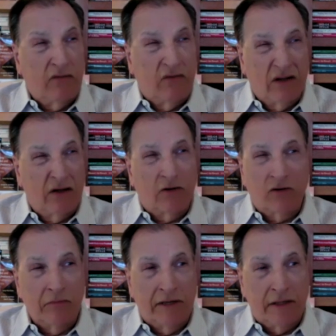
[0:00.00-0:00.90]
really good
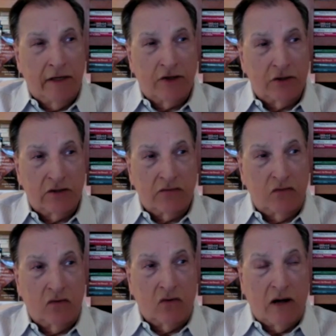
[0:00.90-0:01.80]
medications
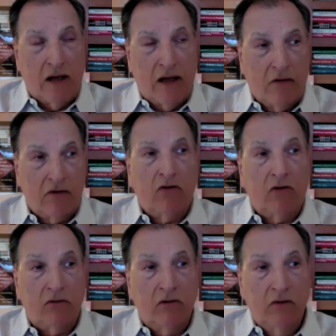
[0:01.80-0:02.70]
for alcohol,